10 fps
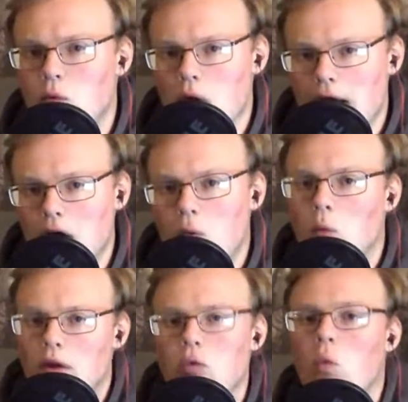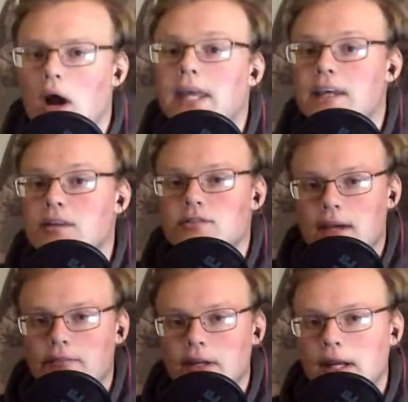well with what he
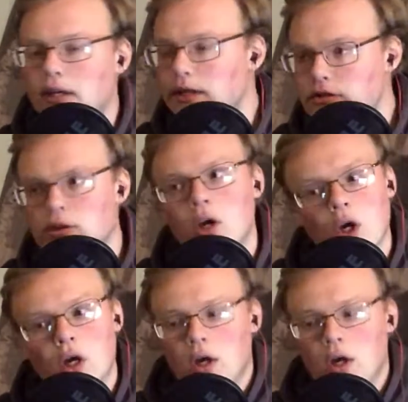is given. And he's